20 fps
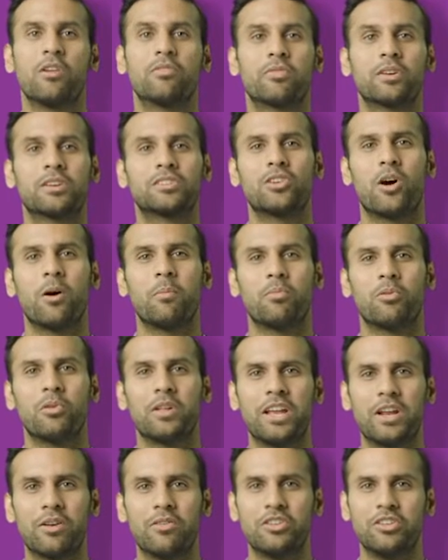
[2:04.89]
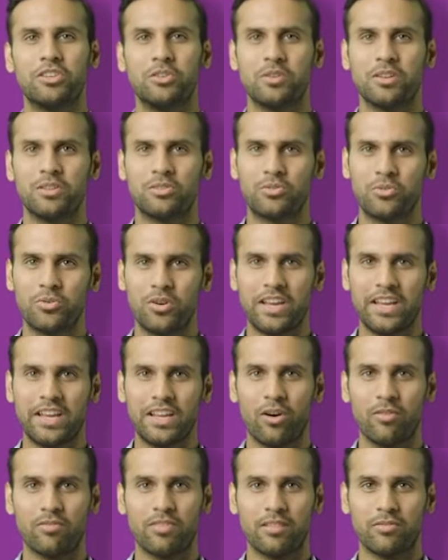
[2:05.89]
For example, here in Unit
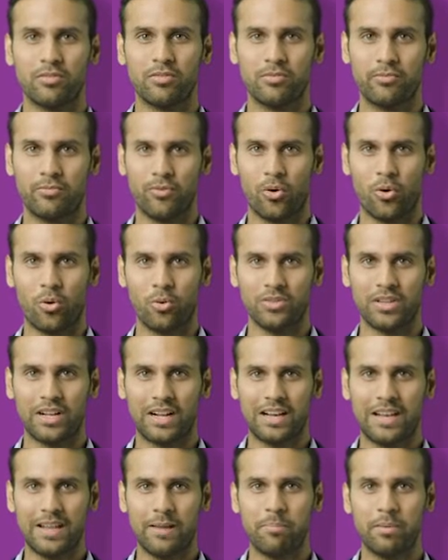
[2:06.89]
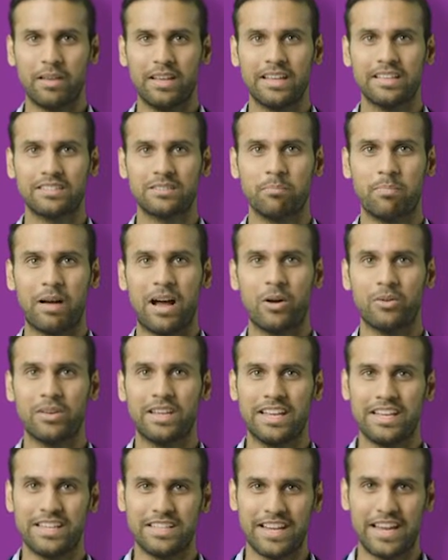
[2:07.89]
3 of Level 4, the clip is
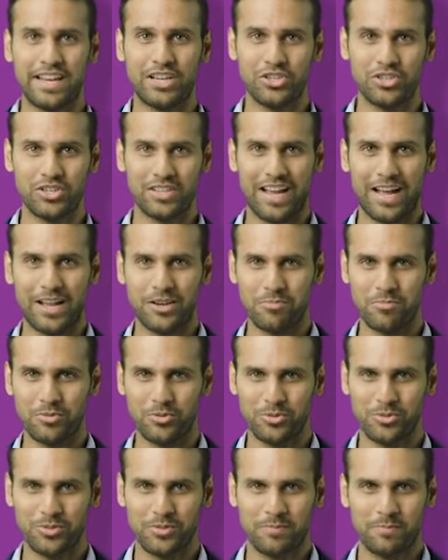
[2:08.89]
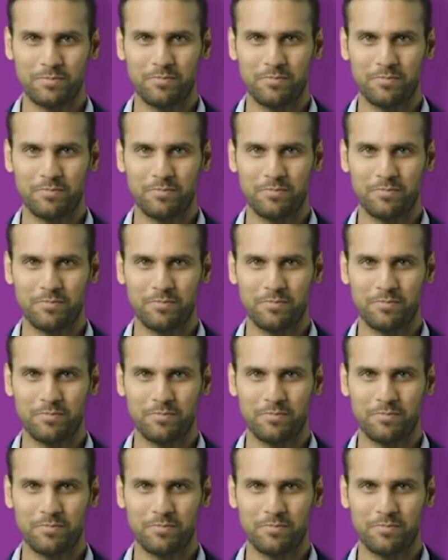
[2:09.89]
about endangered animals.